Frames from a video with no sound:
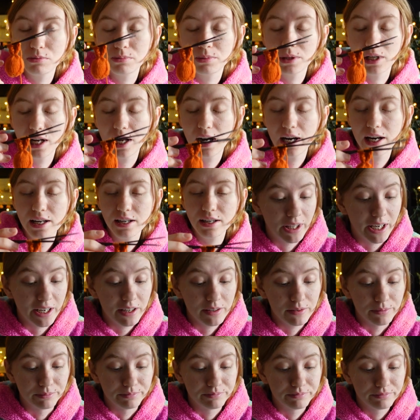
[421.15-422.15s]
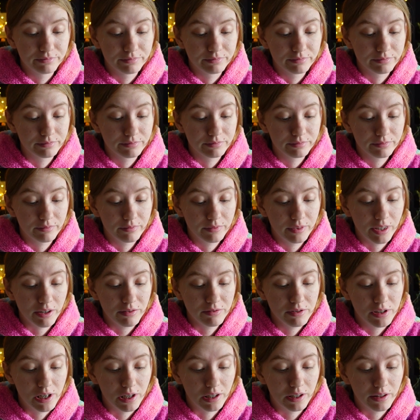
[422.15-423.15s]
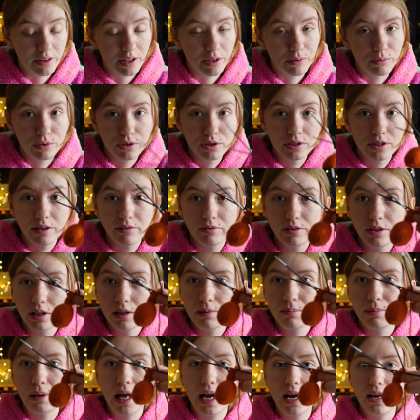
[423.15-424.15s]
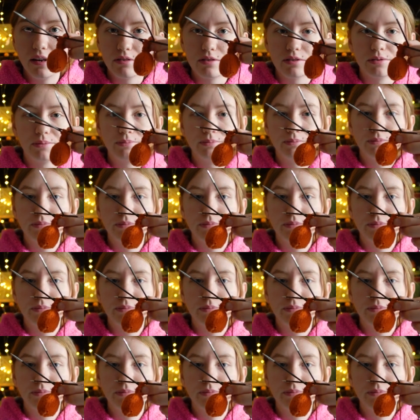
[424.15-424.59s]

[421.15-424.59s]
to be like. Yeah, definitely. That was definitely planned.